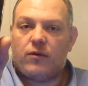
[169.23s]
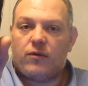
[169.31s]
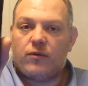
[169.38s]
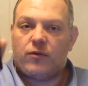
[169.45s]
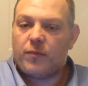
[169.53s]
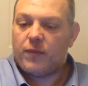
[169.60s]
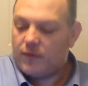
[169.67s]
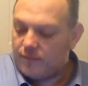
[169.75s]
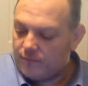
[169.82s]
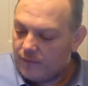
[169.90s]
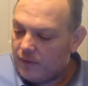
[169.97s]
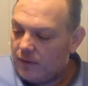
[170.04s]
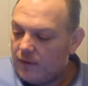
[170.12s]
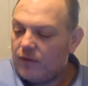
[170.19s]
something.
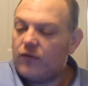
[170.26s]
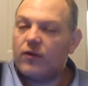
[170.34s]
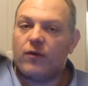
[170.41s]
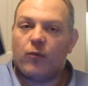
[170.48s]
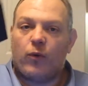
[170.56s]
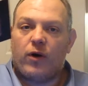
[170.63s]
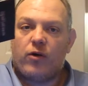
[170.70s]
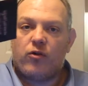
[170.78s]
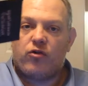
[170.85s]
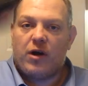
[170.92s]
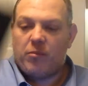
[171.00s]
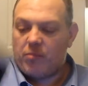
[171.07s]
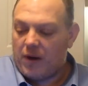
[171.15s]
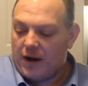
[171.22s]
It's a weird
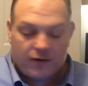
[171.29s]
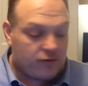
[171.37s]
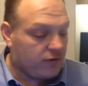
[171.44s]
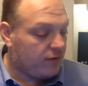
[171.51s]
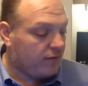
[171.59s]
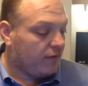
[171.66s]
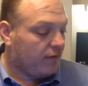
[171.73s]
shaped box.